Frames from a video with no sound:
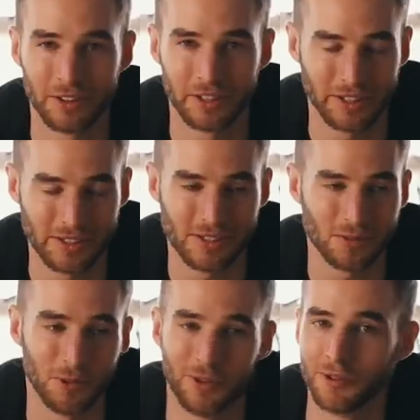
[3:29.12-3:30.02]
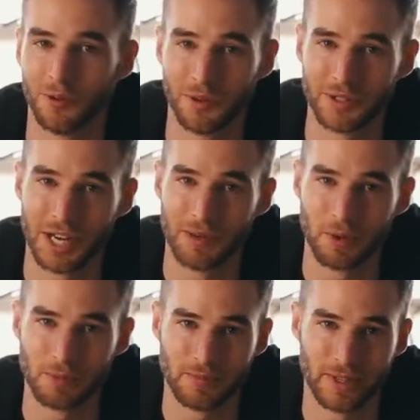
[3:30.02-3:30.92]
and think, is this worth all the time
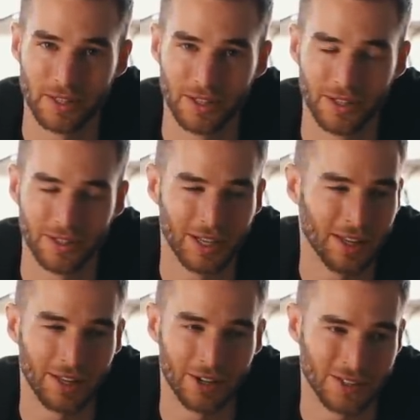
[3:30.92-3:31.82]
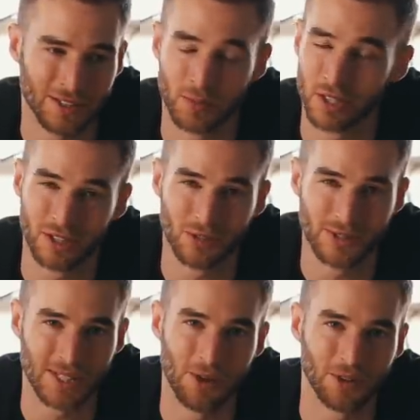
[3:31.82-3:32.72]
I'm spending on it? And that answer being a
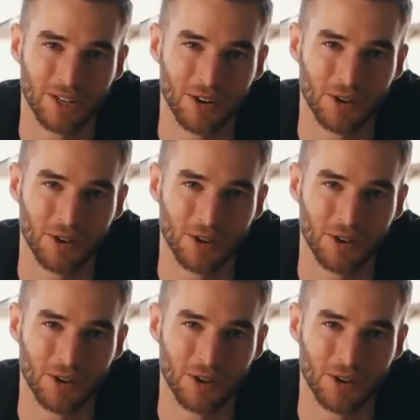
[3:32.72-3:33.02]
resounding